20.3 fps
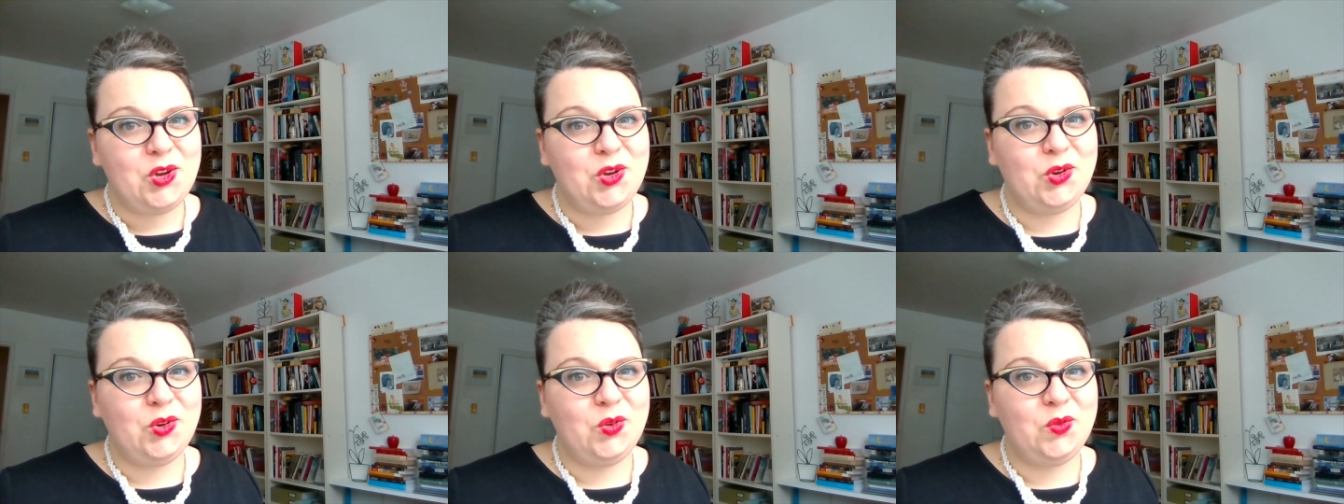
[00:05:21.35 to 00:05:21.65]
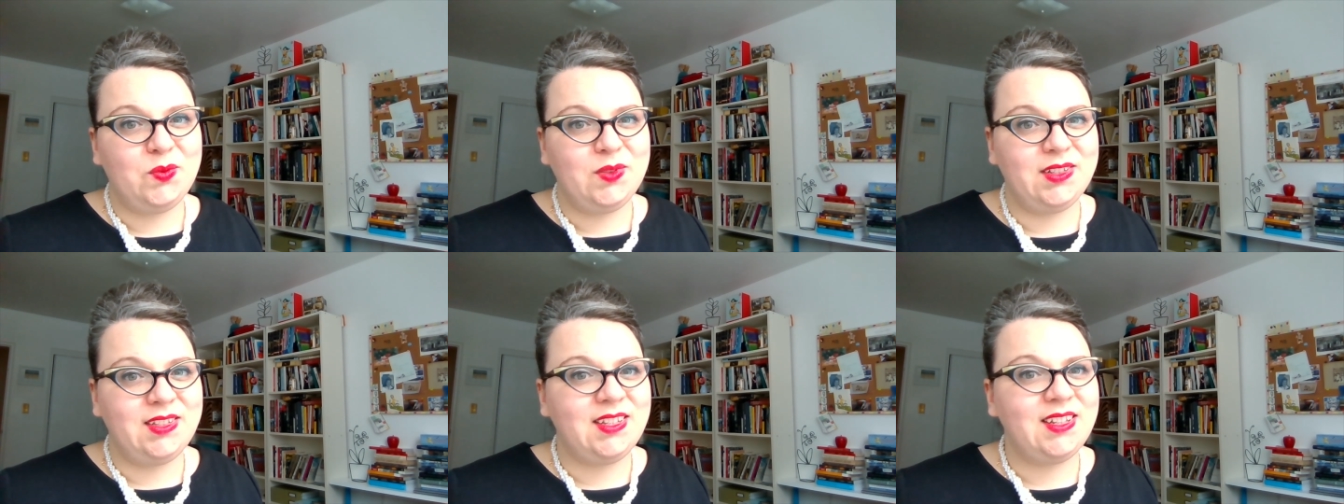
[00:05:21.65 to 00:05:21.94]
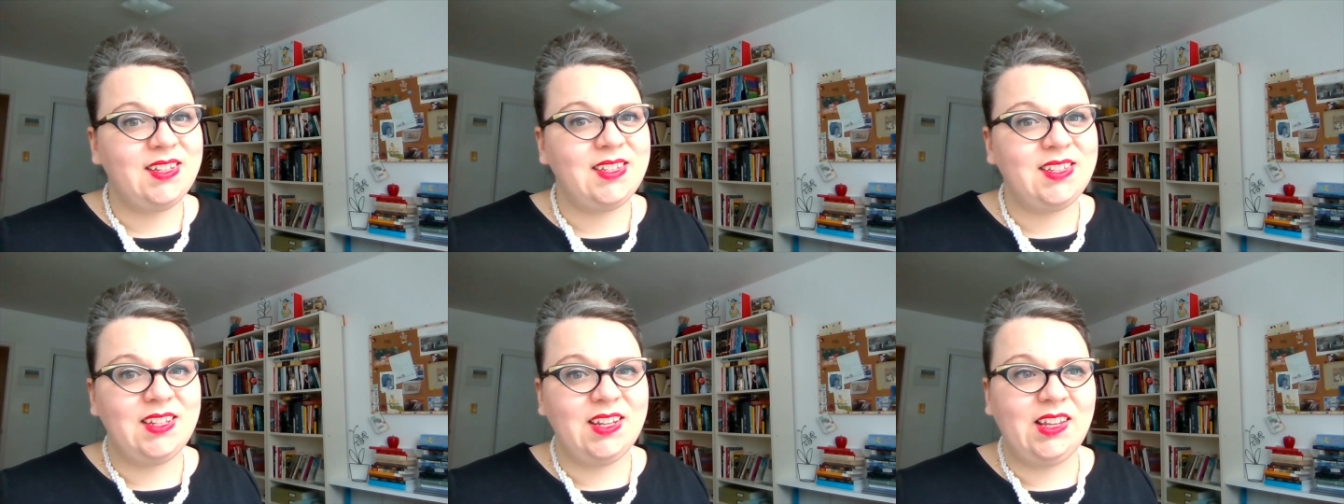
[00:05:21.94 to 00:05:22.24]
who
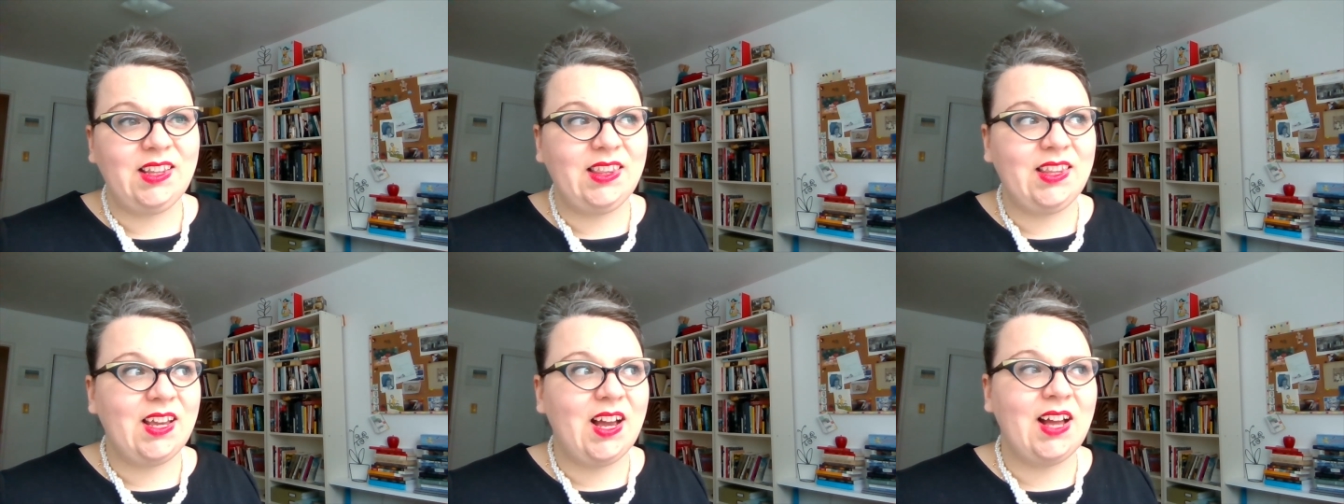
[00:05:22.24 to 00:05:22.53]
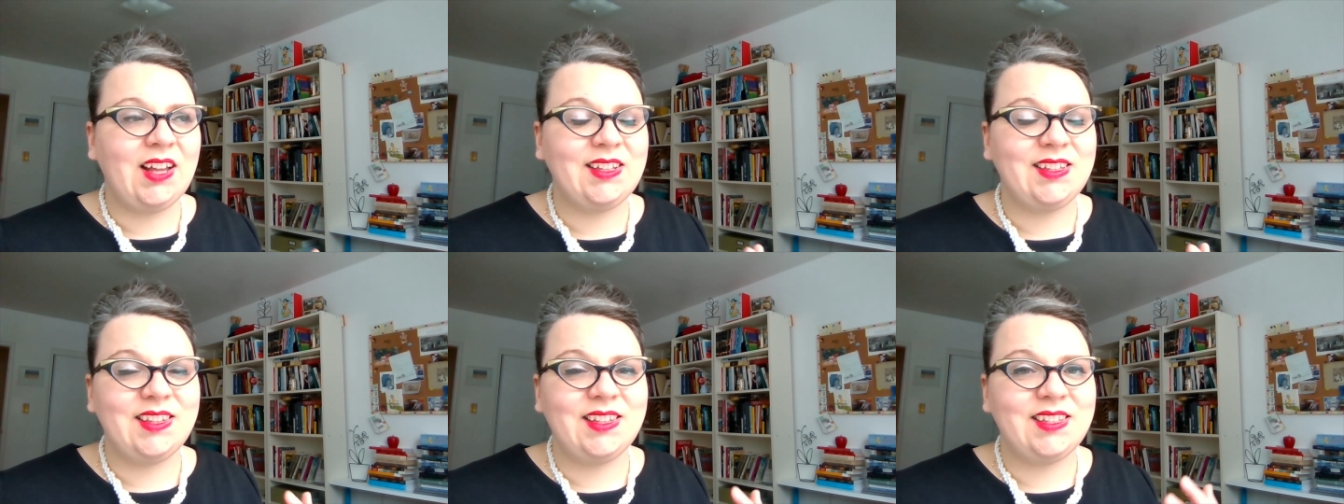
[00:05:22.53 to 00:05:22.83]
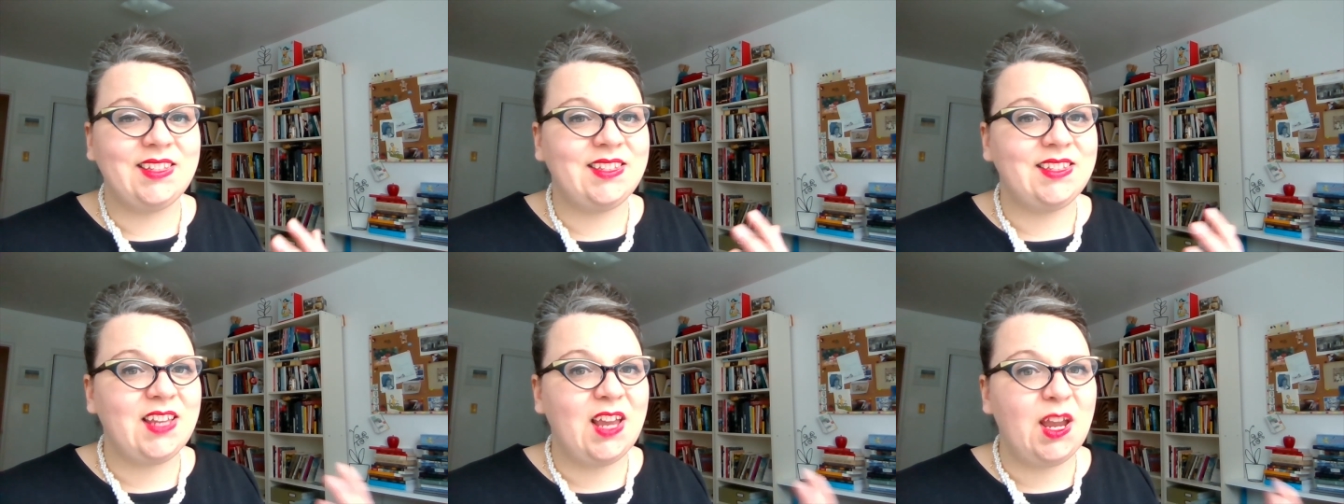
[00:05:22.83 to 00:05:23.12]
resisted a, uh, the
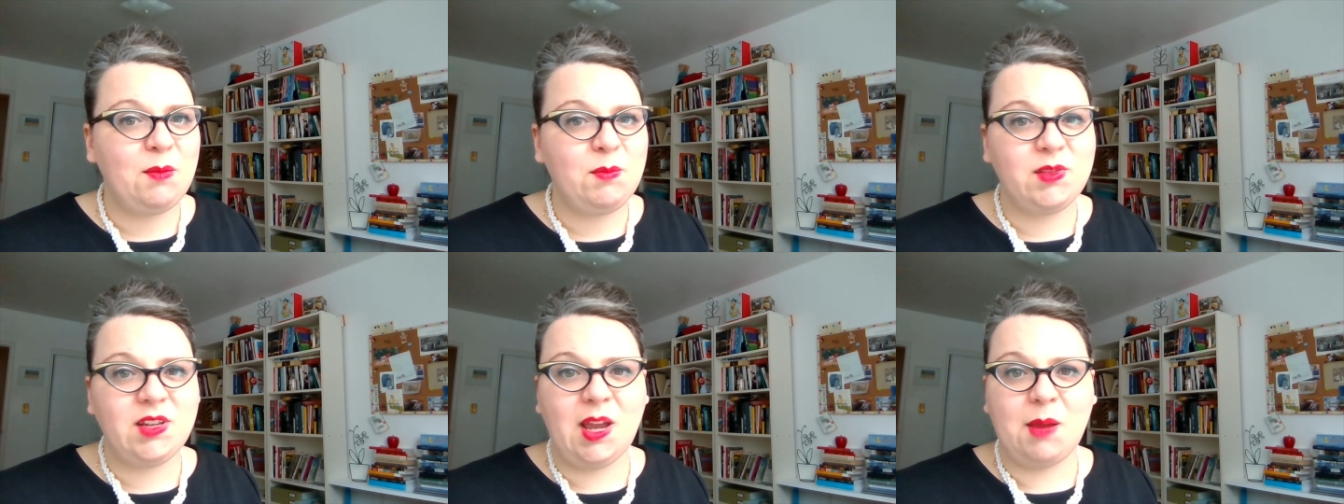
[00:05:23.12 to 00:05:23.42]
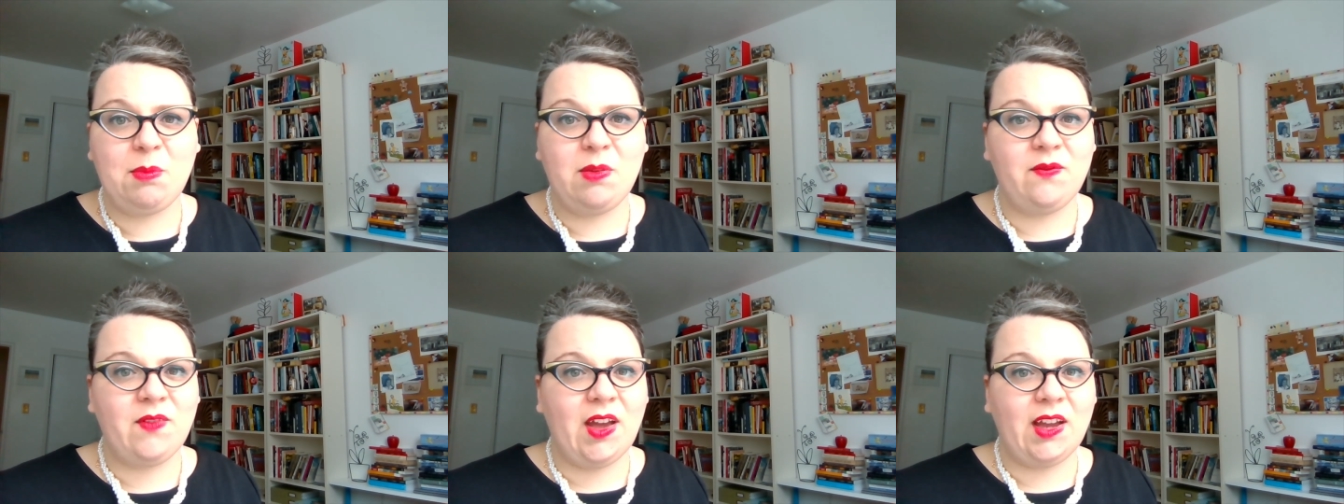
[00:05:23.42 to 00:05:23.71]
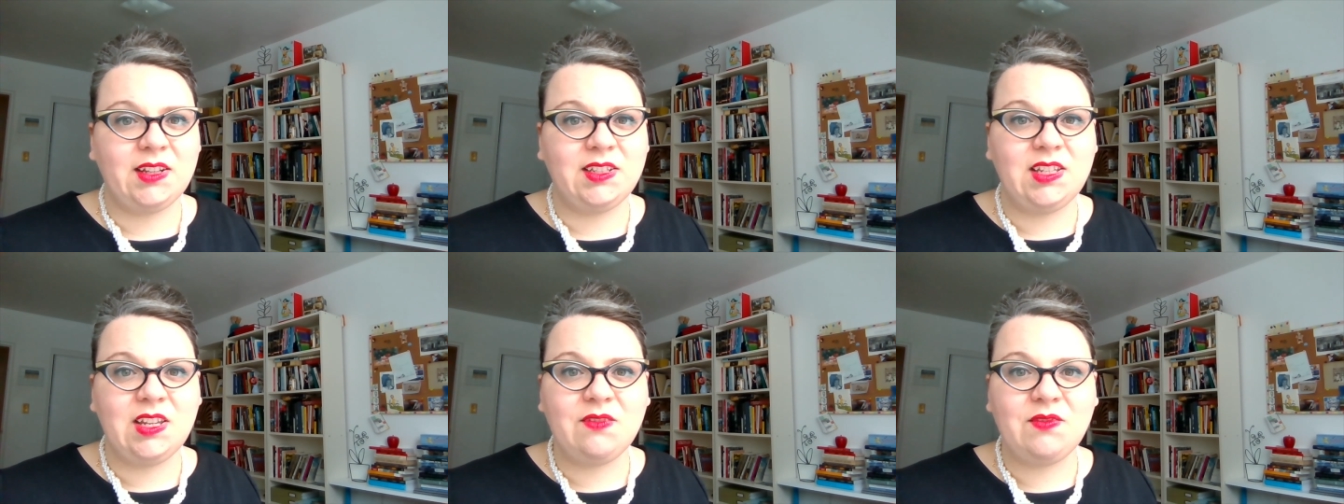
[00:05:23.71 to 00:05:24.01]
same type of
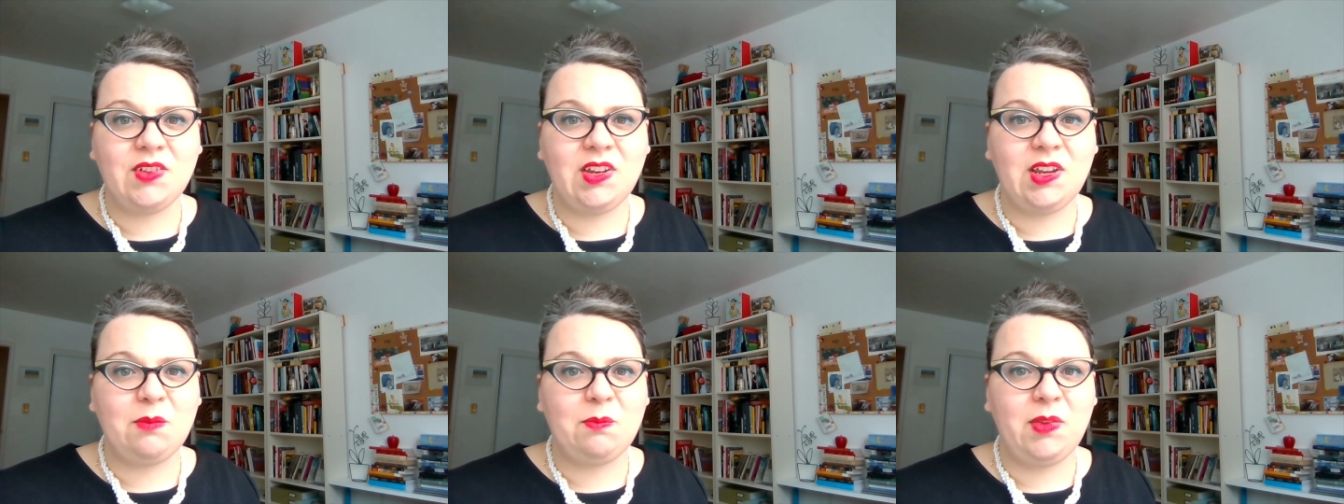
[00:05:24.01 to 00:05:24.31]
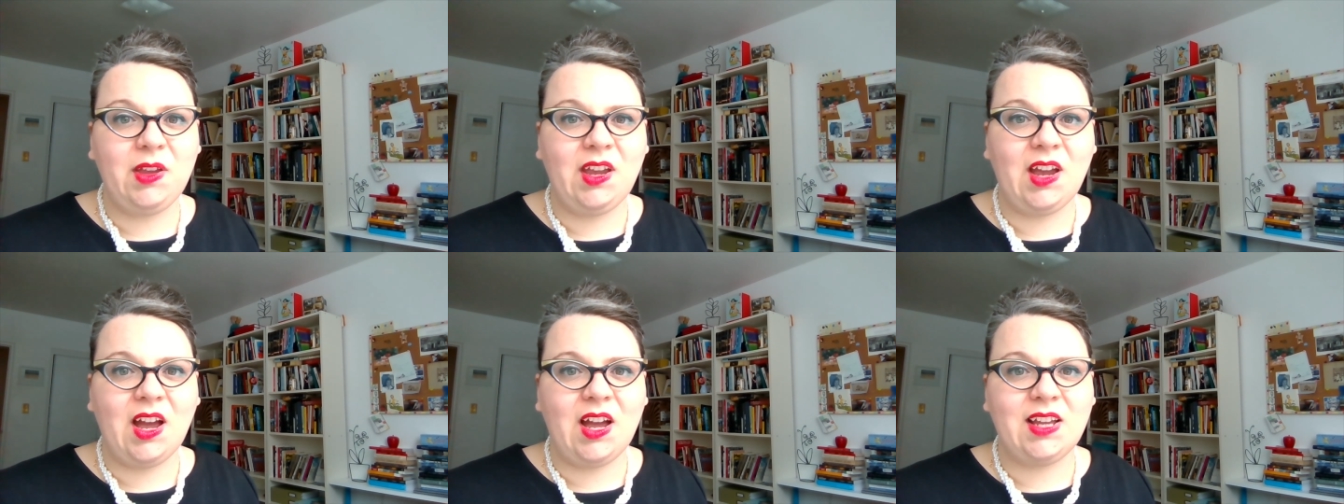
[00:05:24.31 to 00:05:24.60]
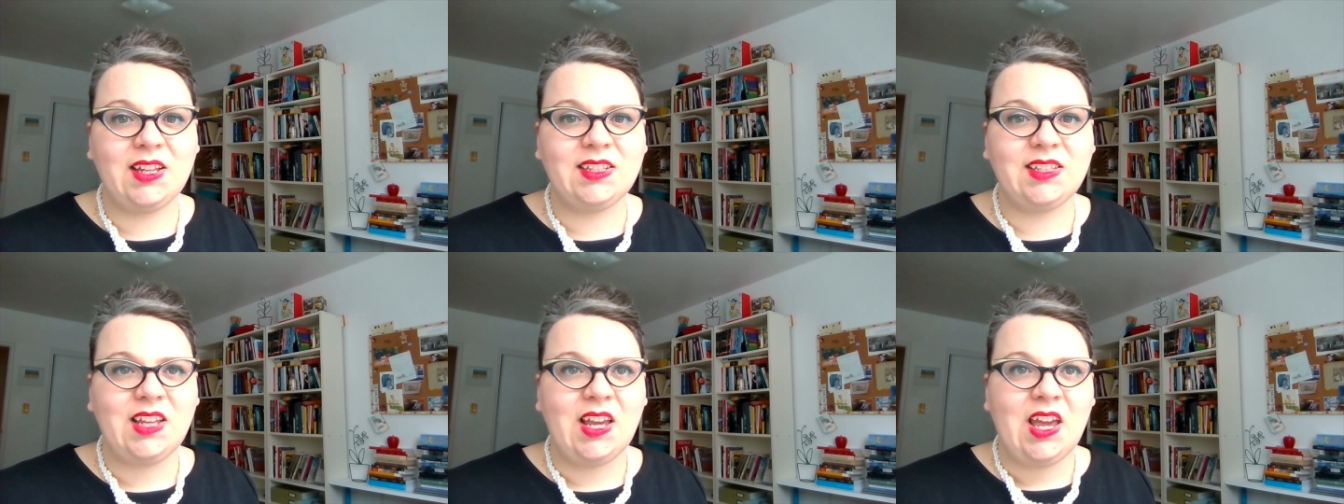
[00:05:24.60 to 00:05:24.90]
activity
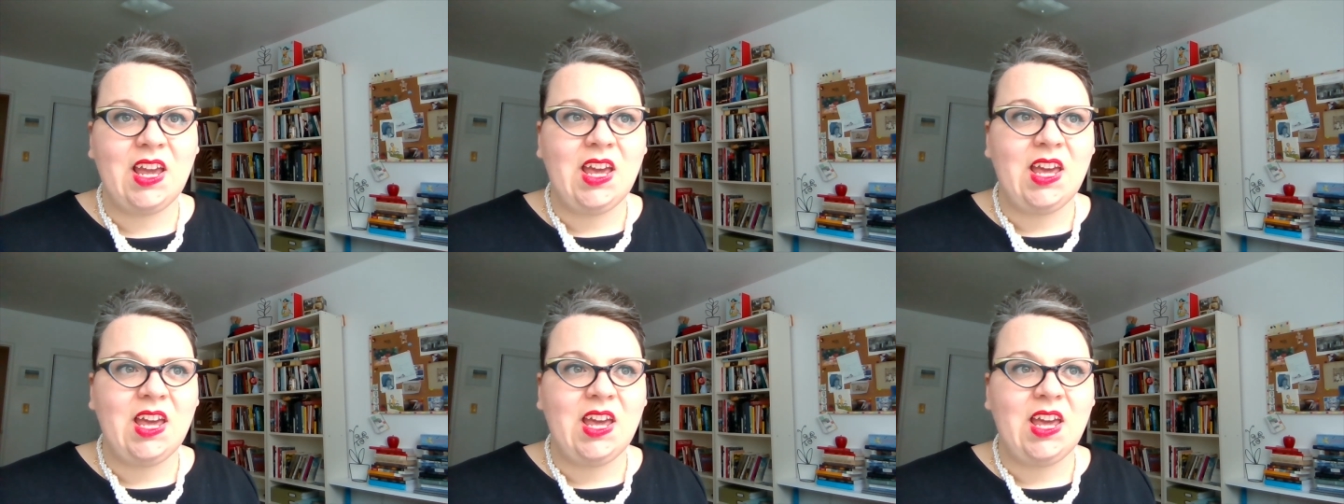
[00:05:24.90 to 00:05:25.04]
because